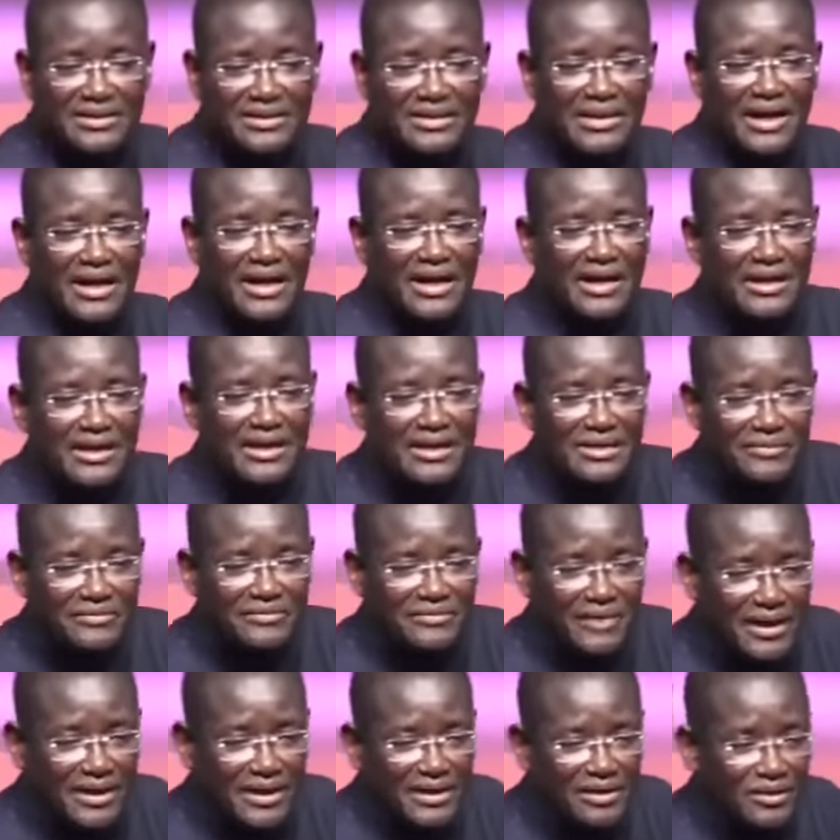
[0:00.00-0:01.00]
Eh?
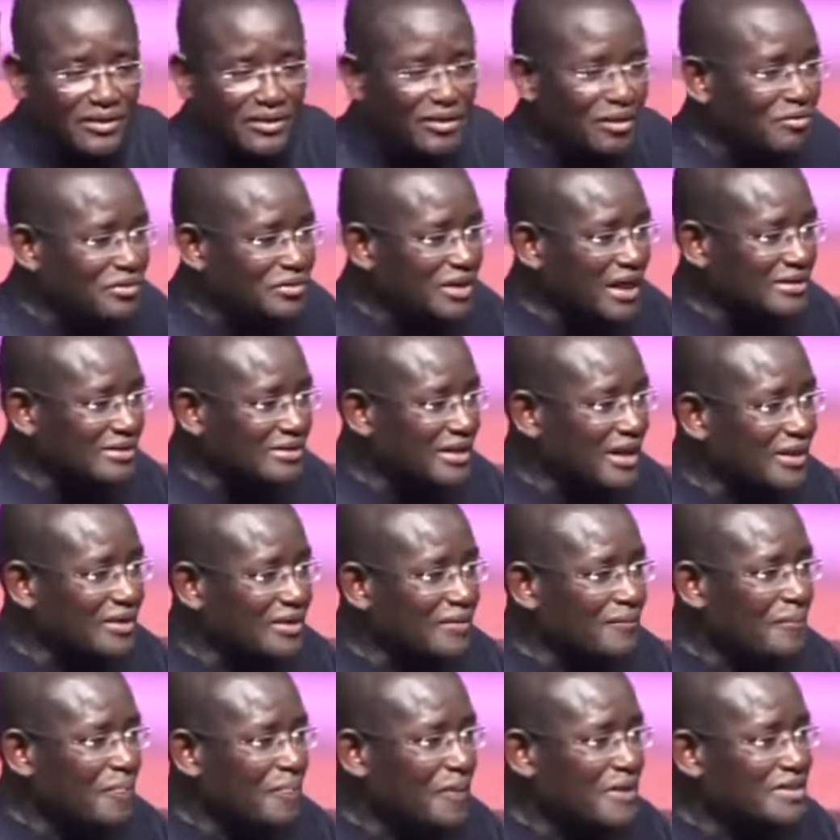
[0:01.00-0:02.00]
Funny, Omija say,
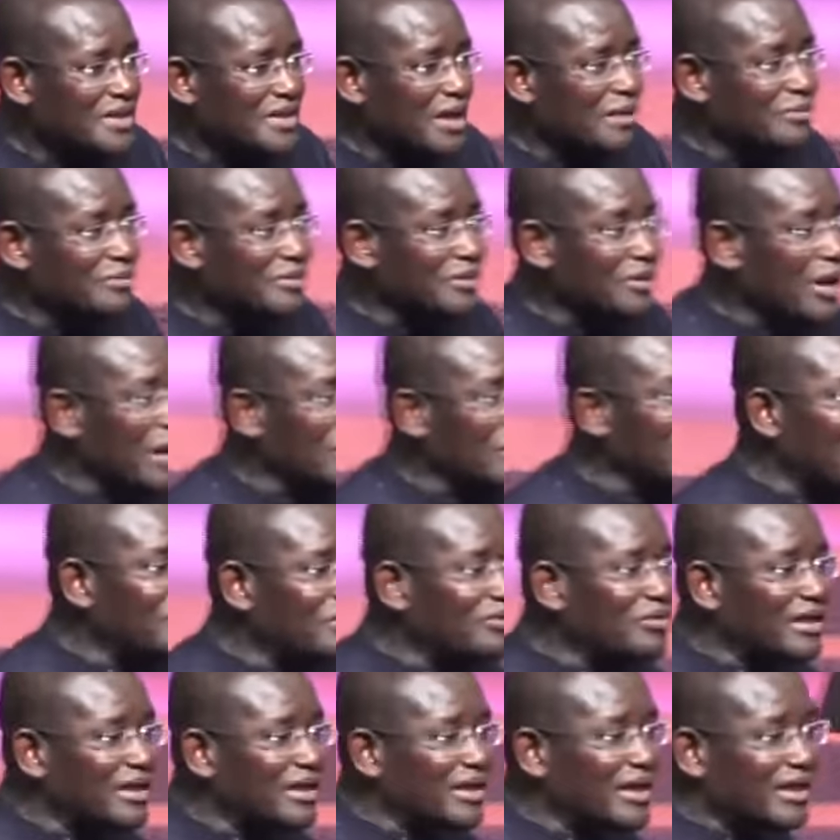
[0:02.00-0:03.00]
Samson, how much
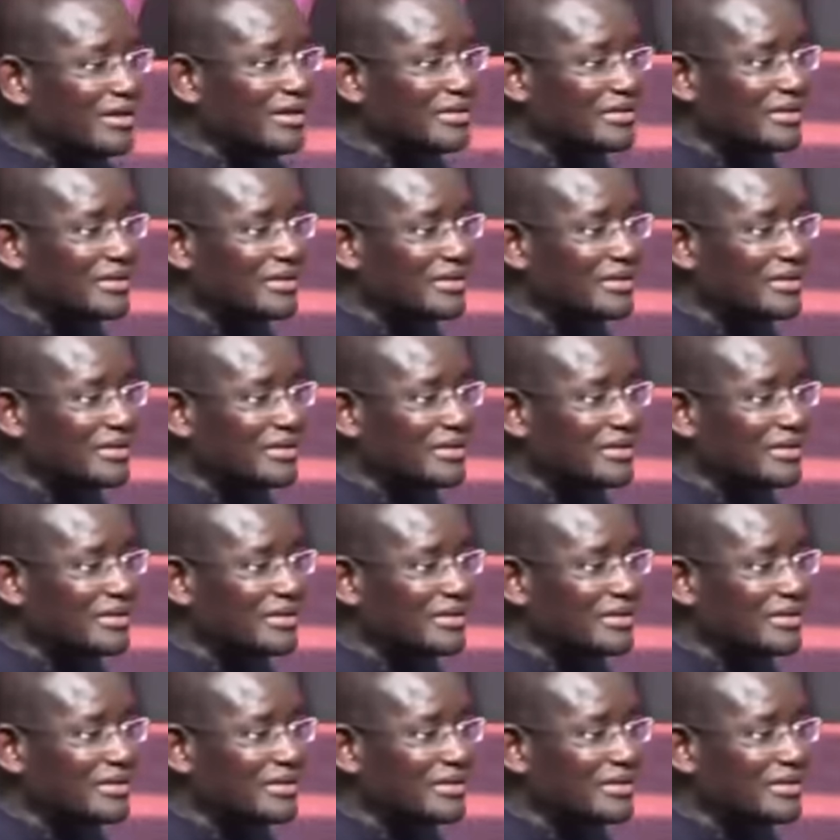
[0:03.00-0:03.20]
do they get?